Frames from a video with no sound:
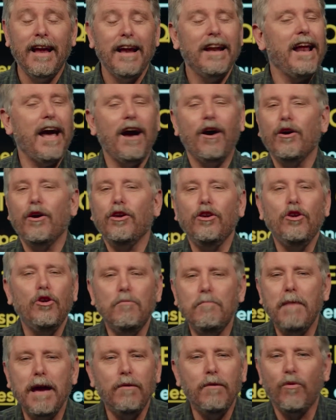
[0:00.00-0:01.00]
Now,
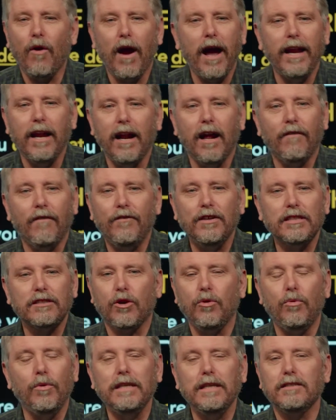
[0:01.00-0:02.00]
you may write it off as
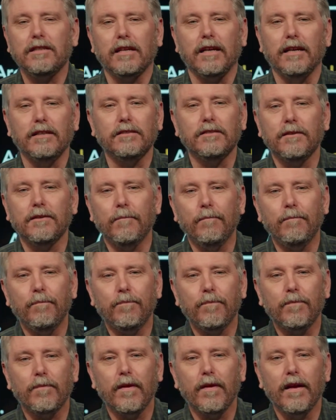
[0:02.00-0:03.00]
coincidence.
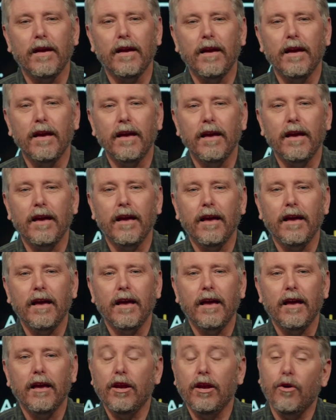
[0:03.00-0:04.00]

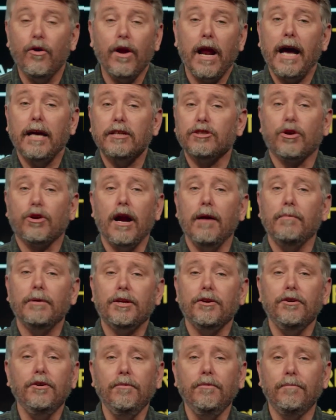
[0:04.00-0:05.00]
You know what I ascribe it
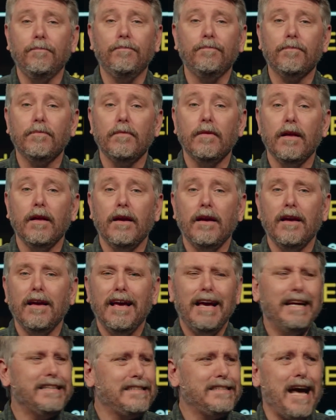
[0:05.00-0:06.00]
to?
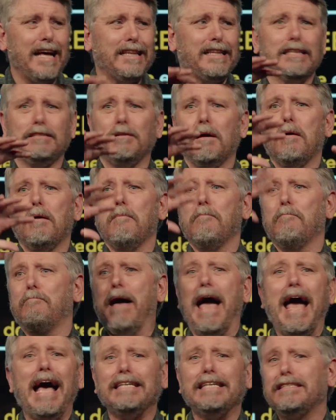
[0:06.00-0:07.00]
It's not this
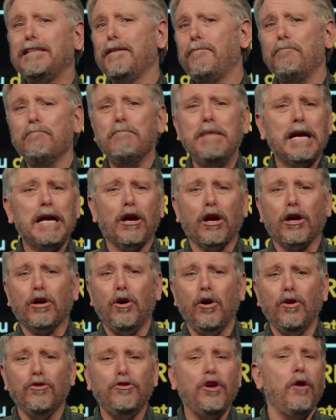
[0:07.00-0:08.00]
massive
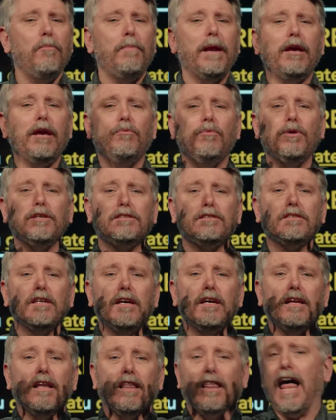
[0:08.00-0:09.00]
miracle.
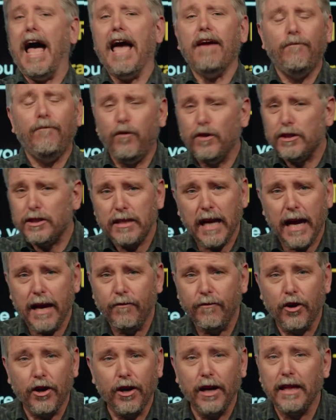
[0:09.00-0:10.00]
Life was
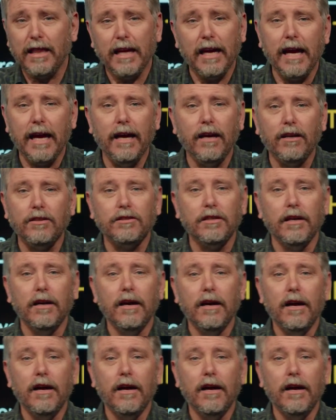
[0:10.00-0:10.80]
saved or anything else.